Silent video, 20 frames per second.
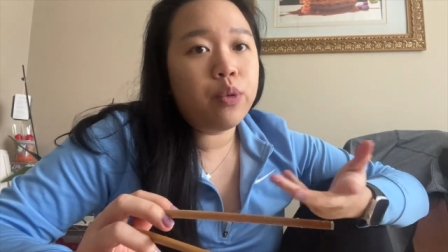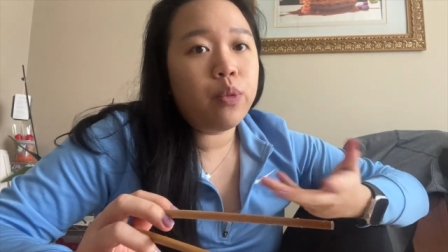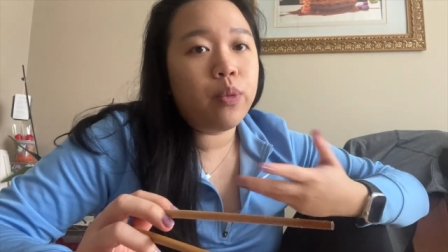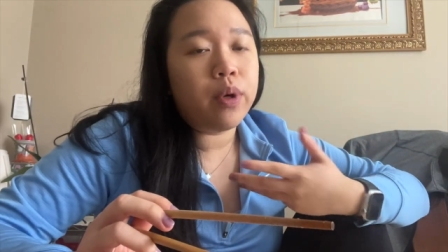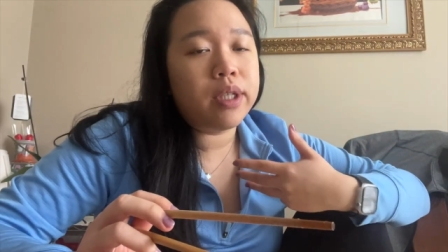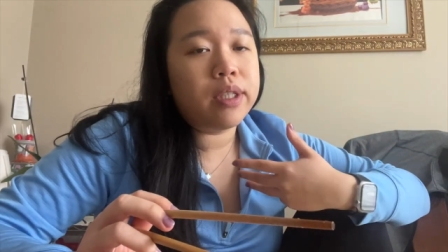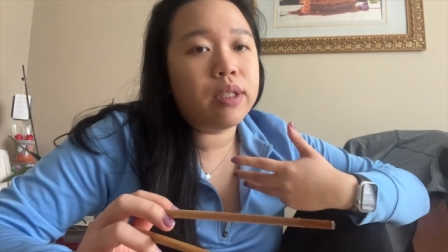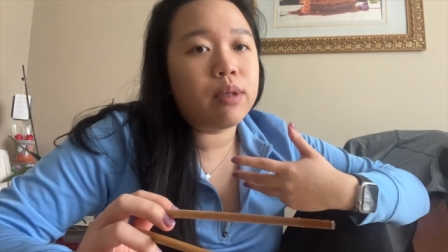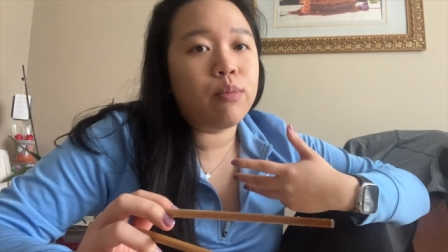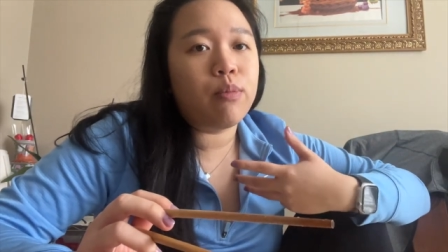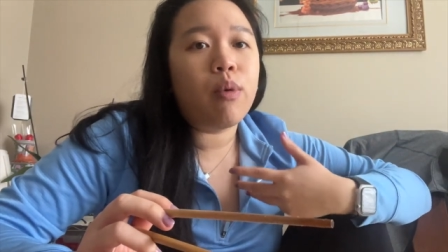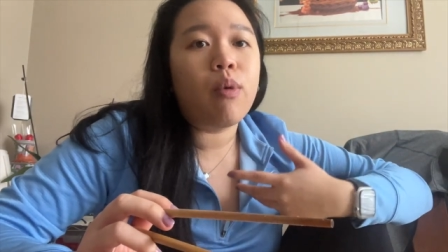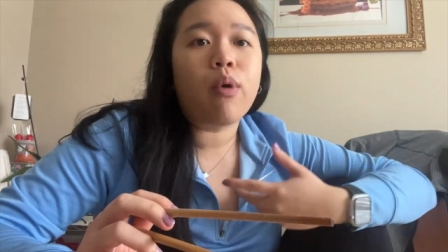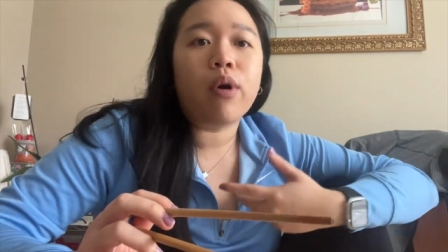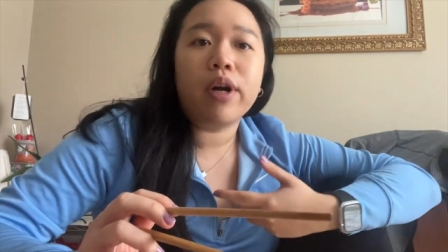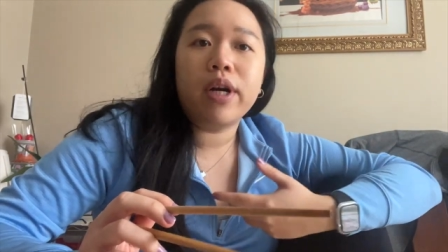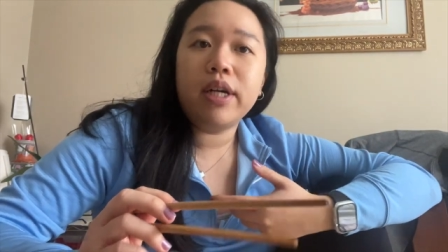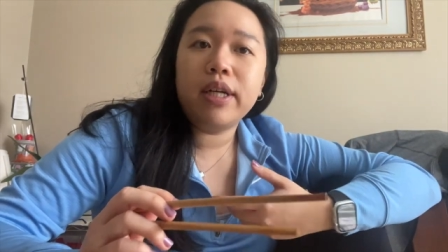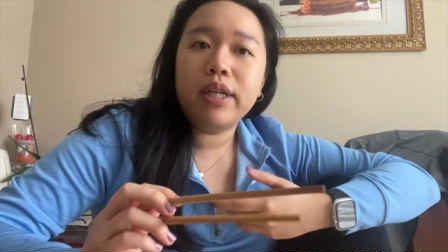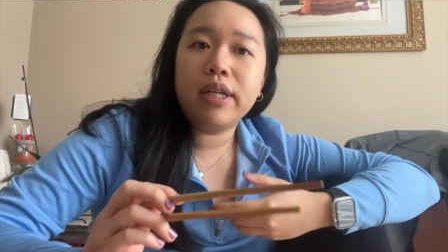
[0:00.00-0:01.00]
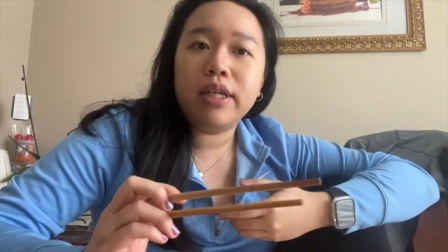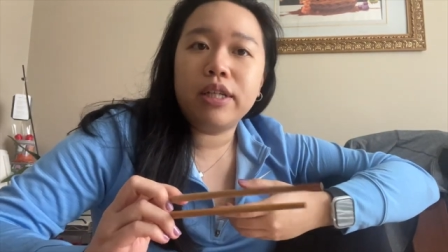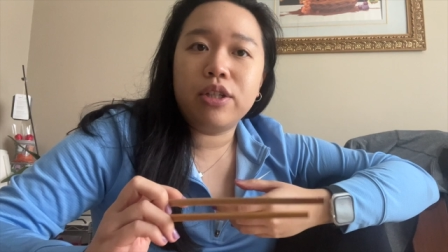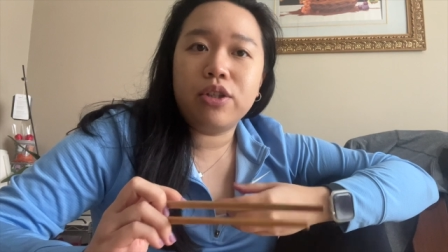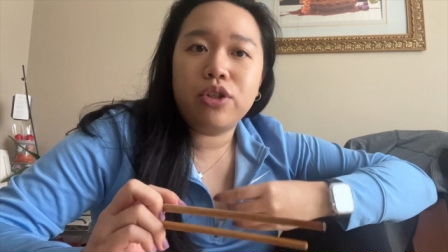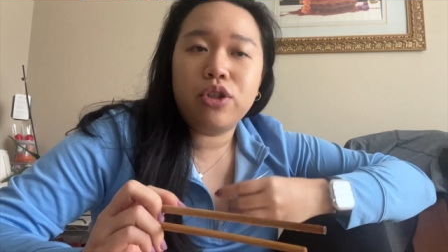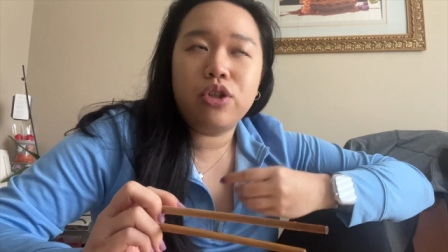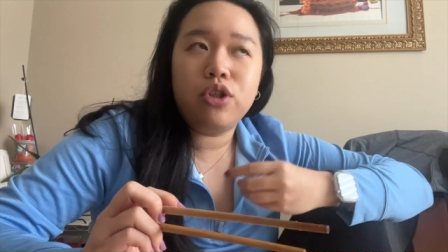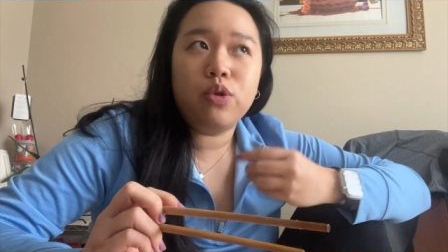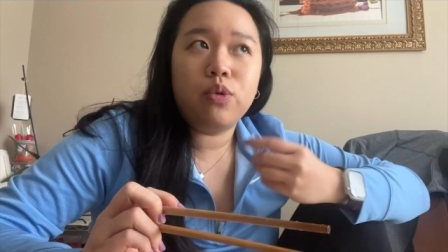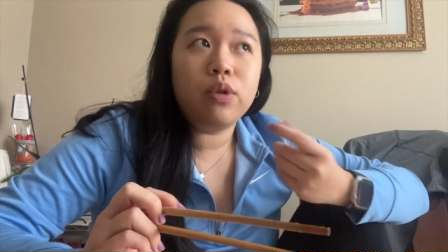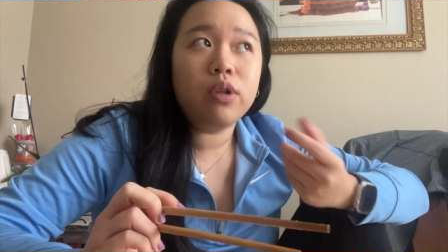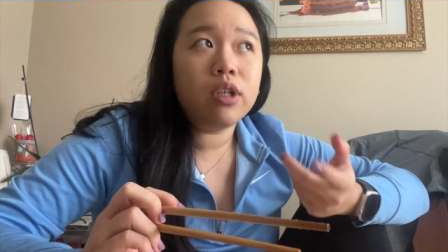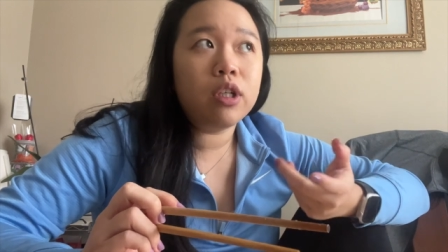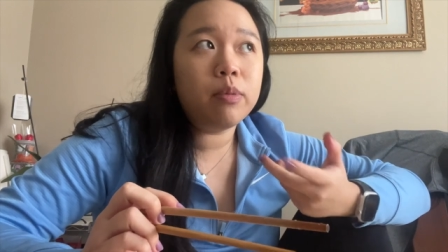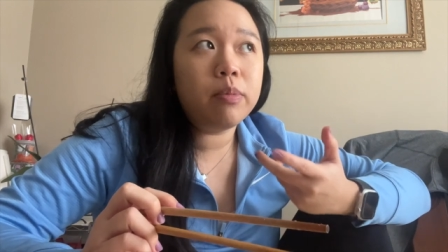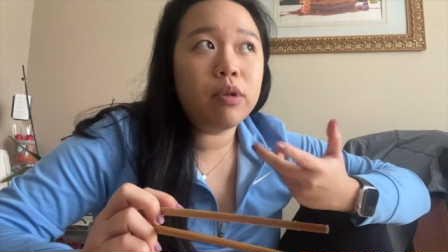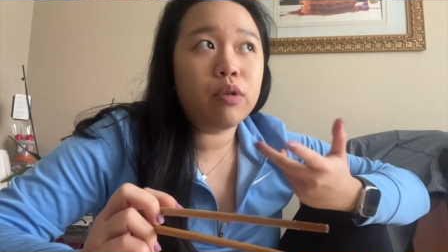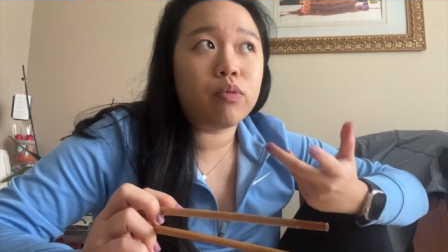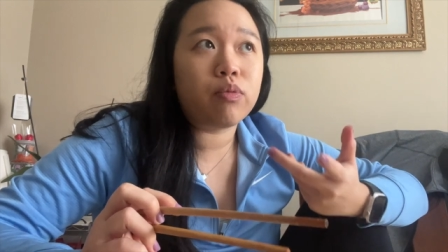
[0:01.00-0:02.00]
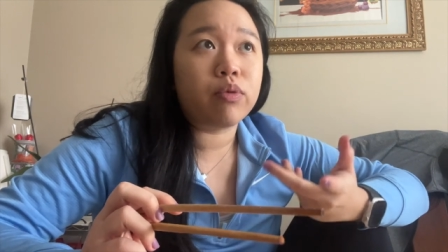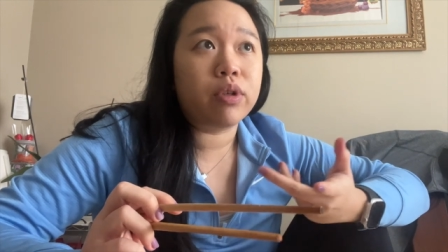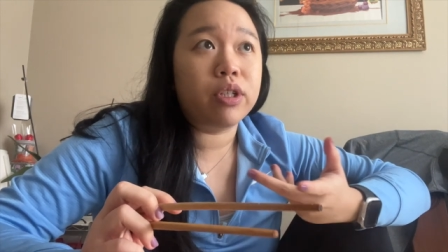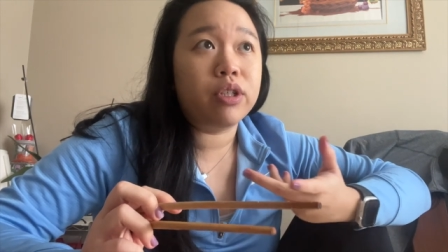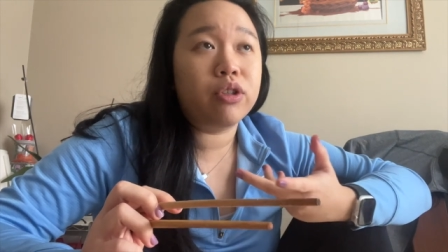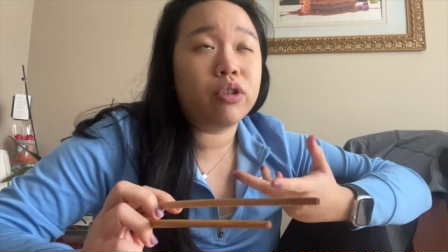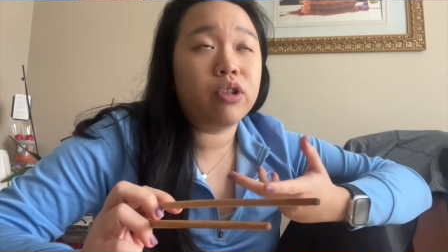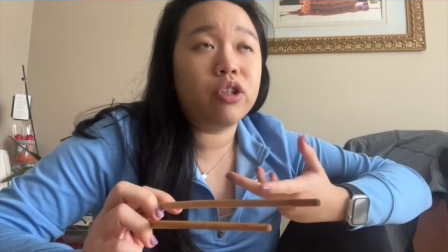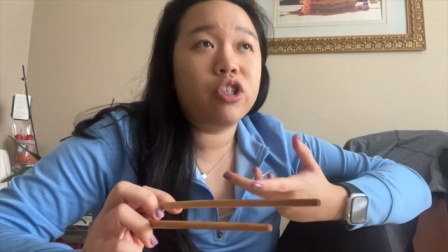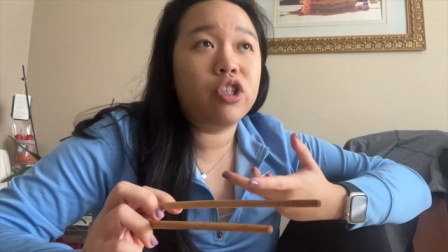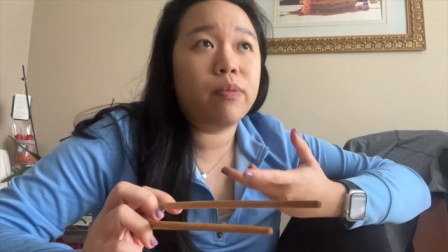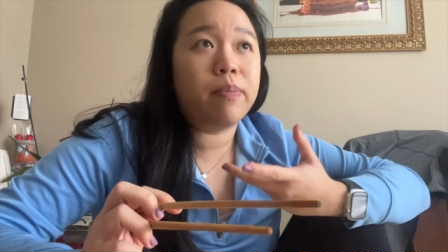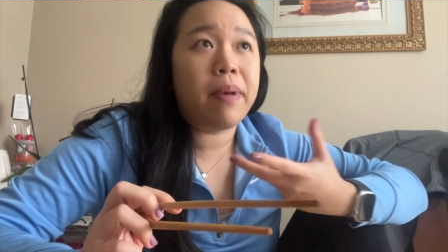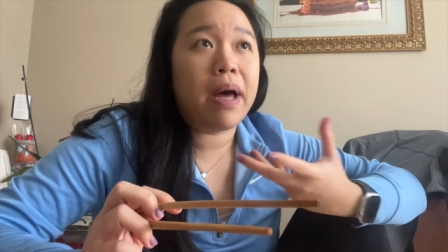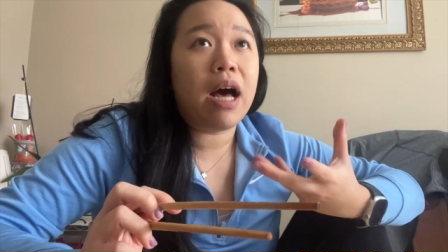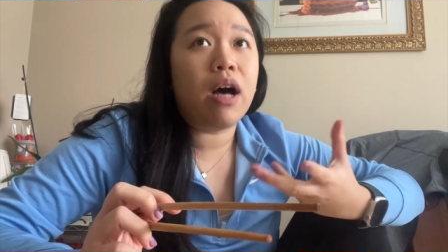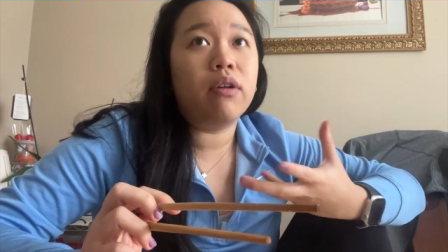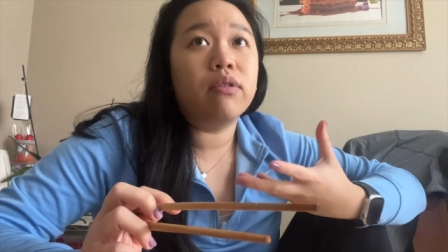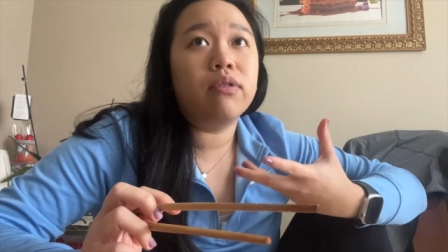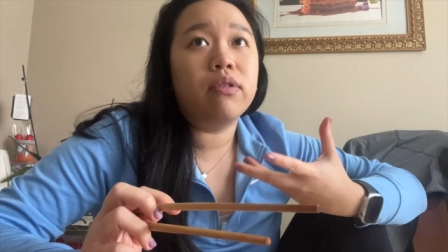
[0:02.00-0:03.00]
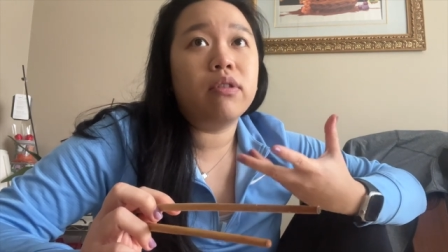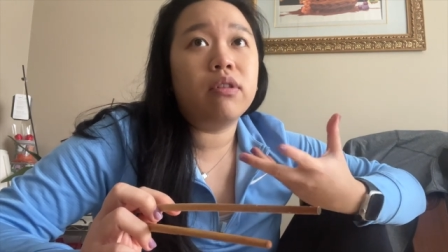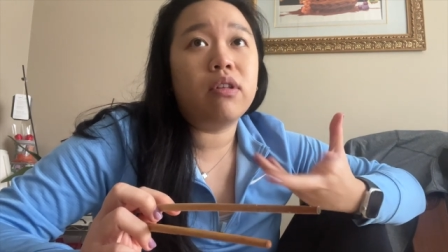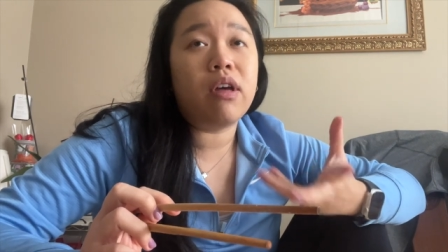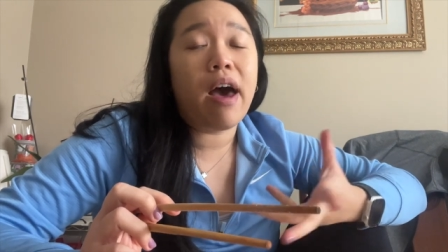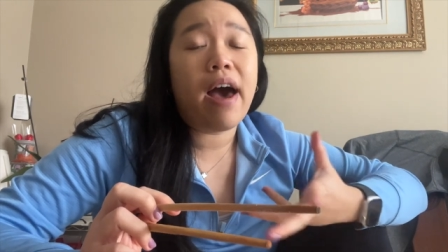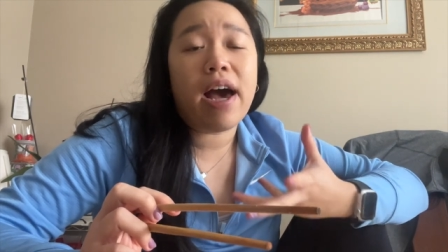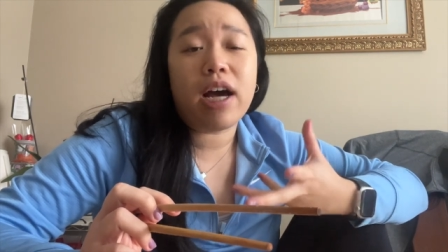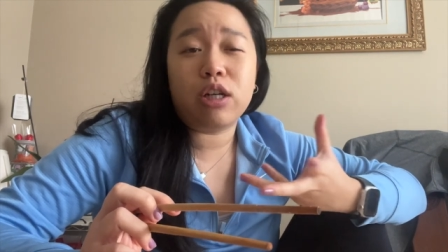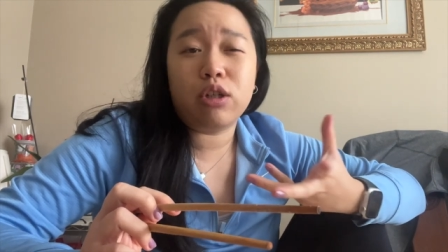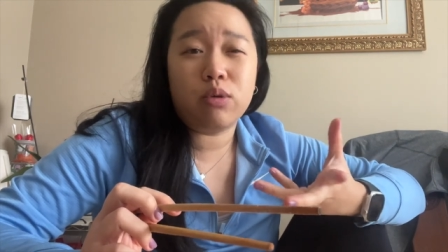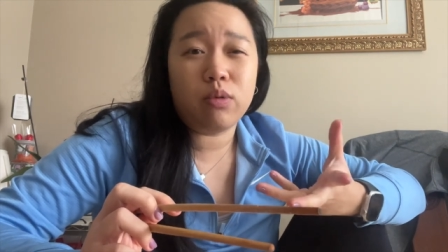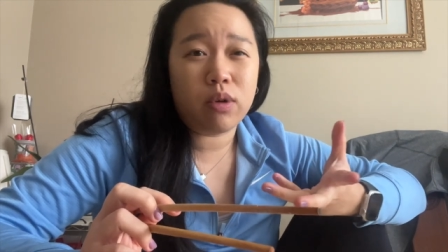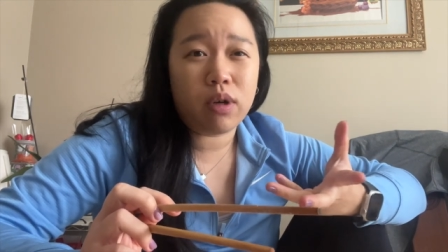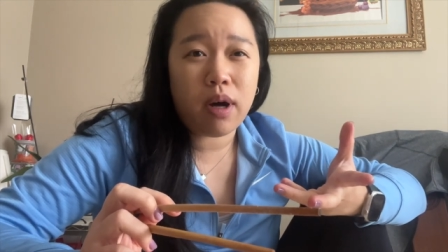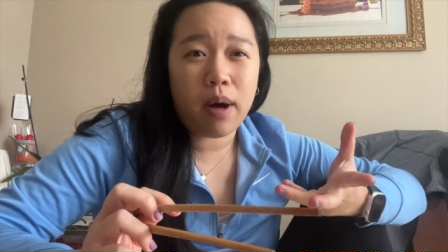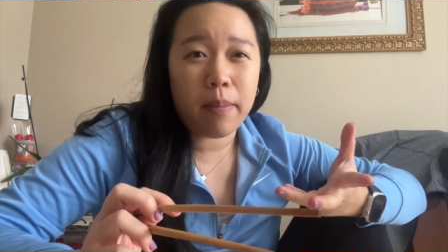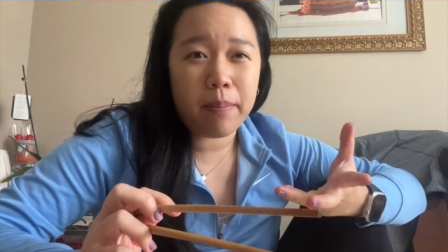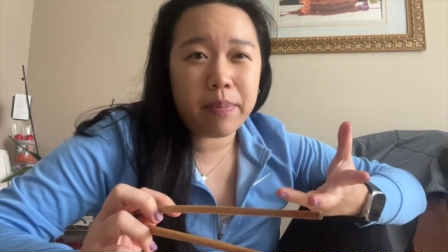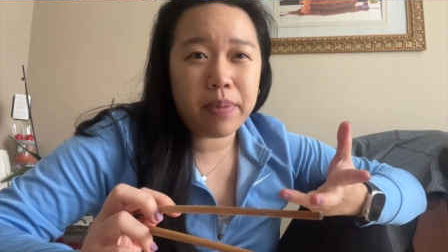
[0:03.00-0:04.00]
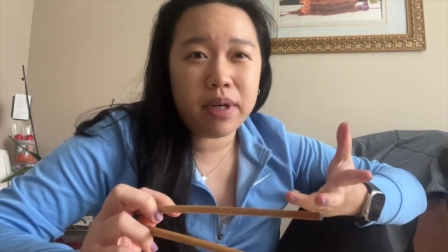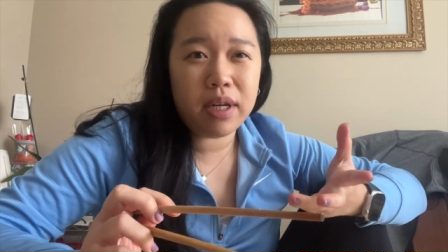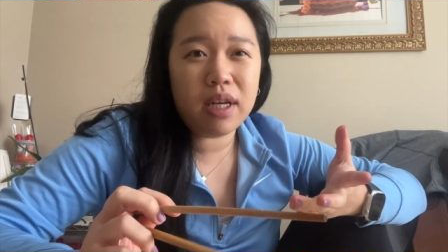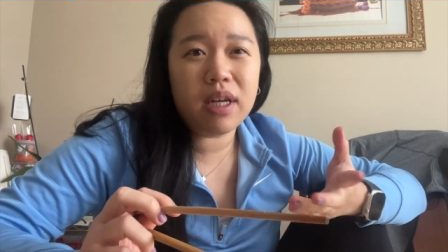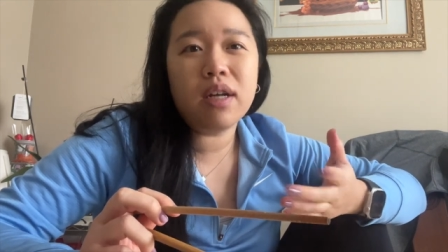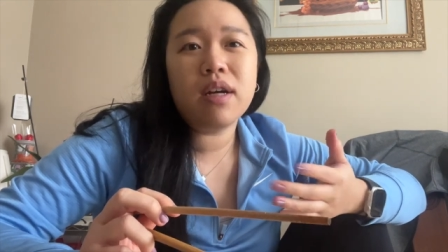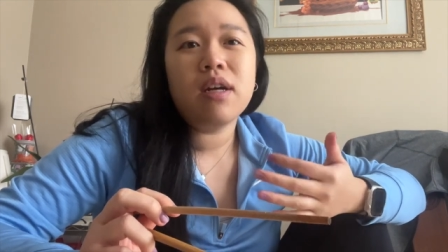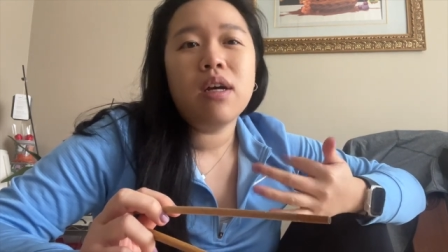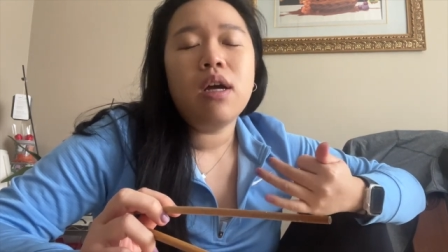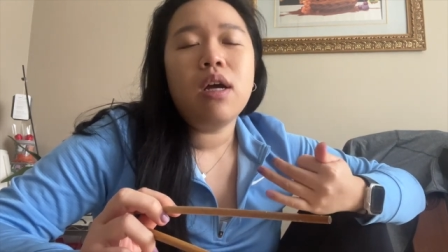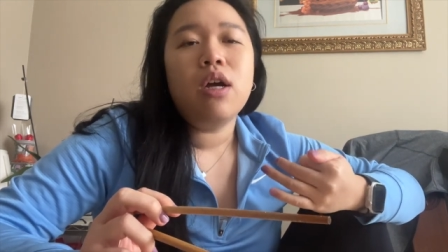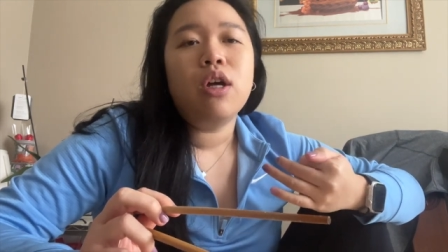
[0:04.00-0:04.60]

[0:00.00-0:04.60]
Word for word: what's important is to do a little bit research about the actual company.